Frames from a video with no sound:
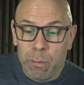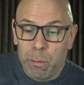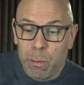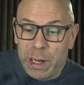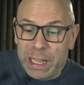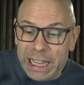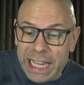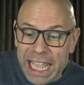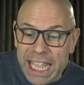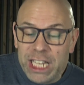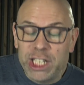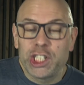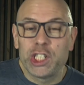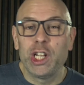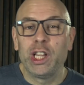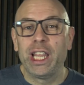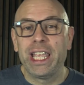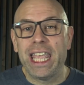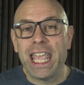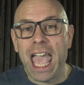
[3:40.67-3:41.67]

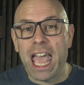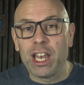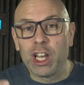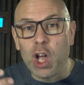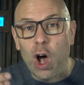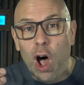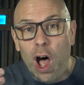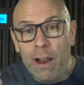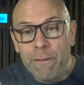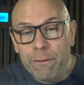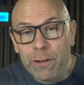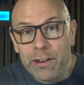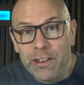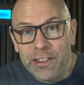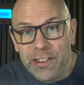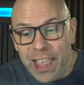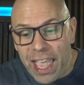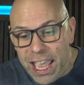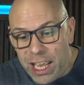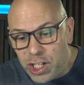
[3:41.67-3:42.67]
relationally and
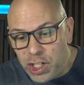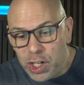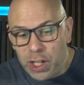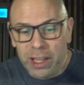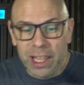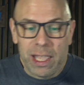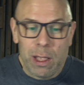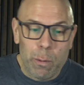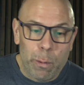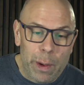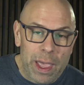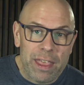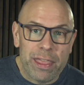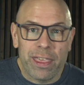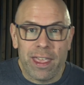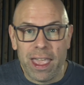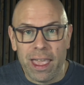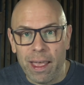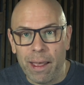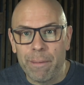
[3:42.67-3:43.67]
conversationally
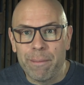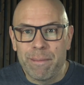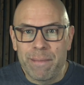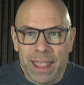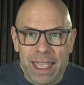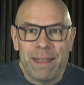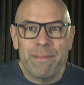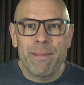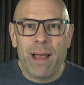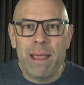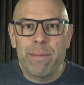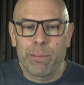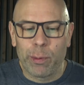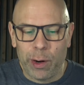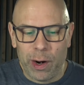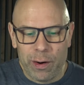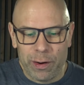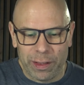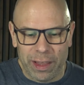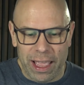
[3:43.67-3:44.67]
with him in my
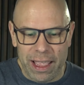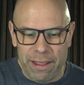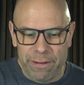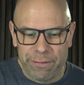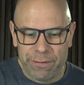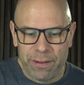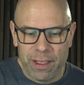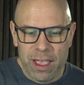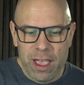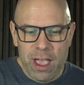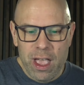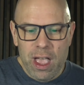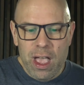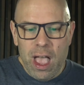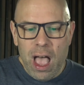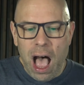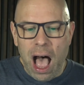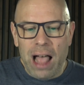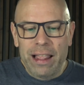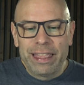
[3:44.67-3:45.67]
prayer
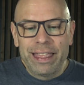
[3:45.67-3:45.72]
life.